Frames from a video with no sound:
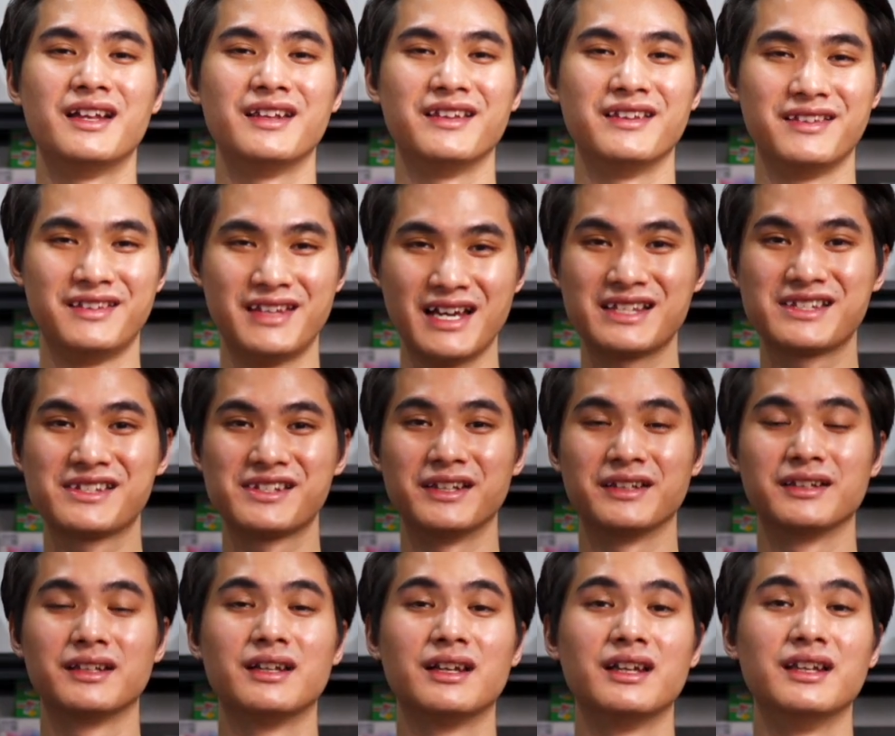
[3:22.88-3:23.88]
That's
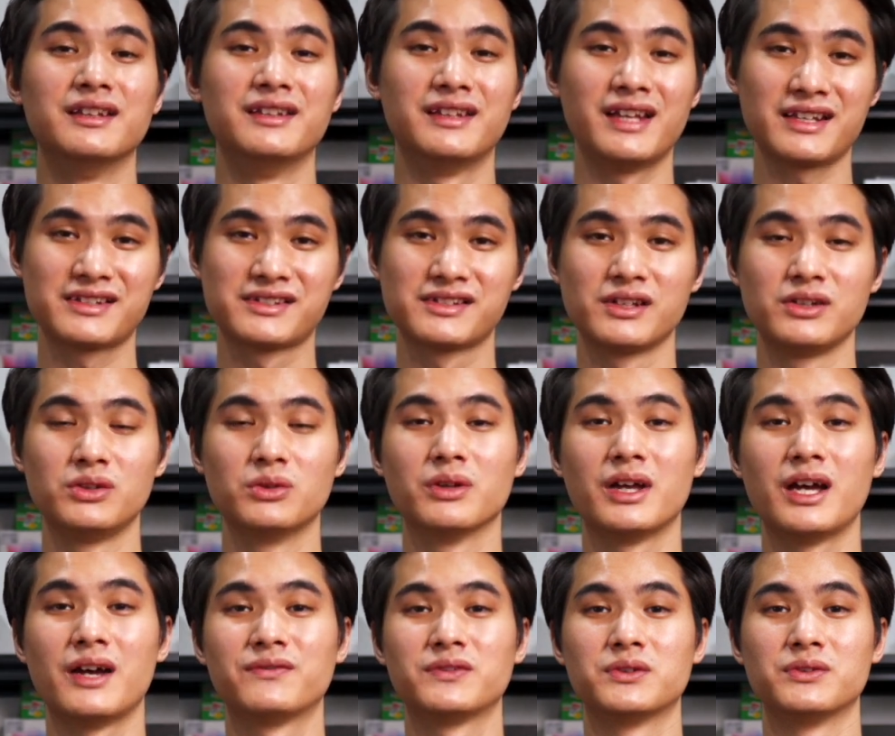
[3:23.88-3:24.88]
it. Next, you'll
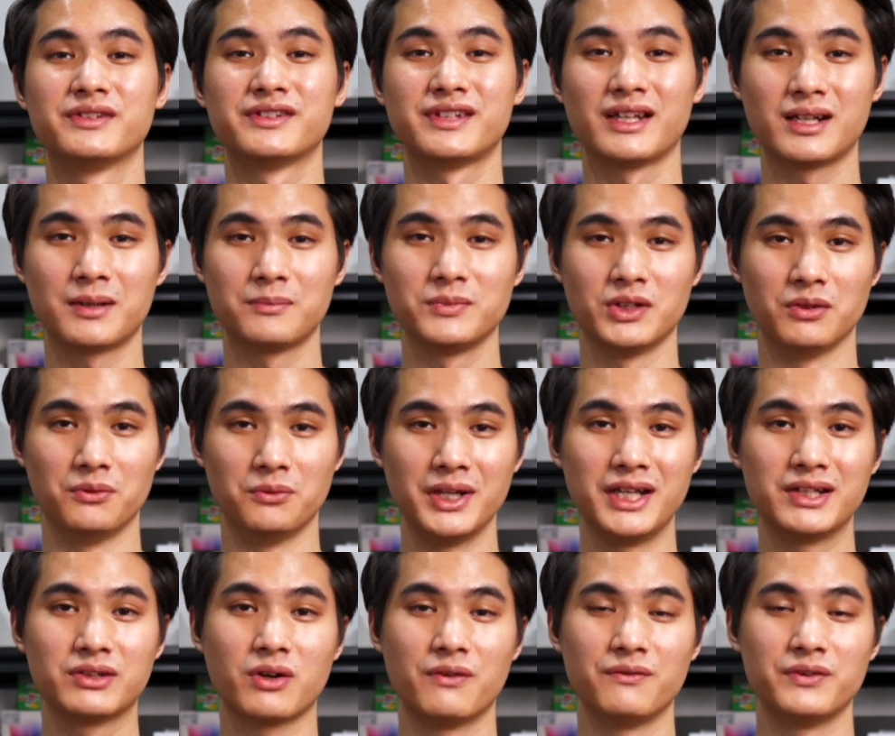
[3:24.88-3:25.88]
have to set up the
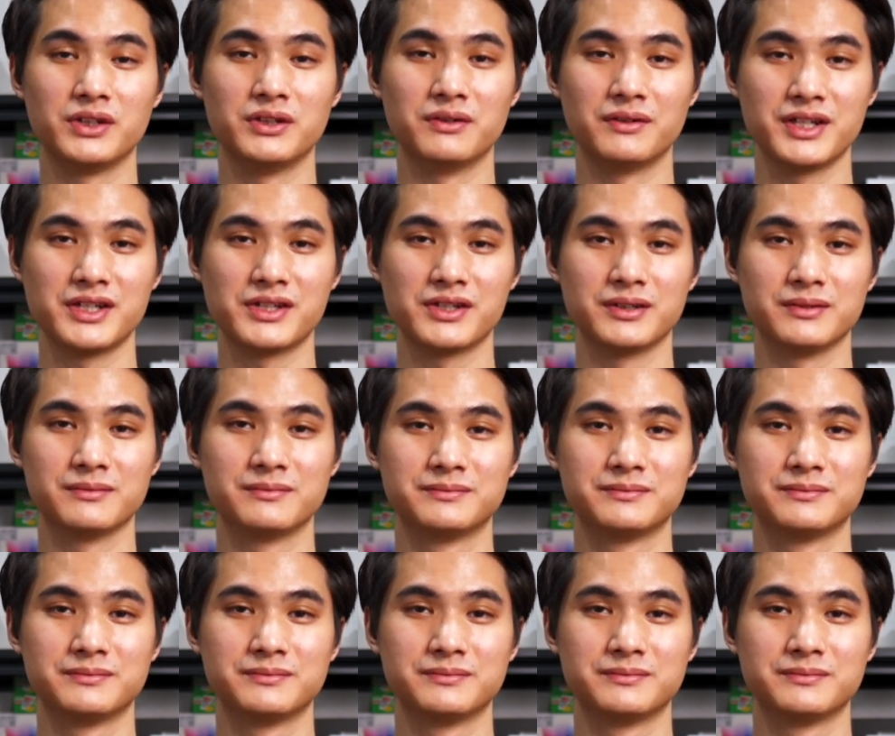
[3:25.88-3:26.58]
RAID configuration.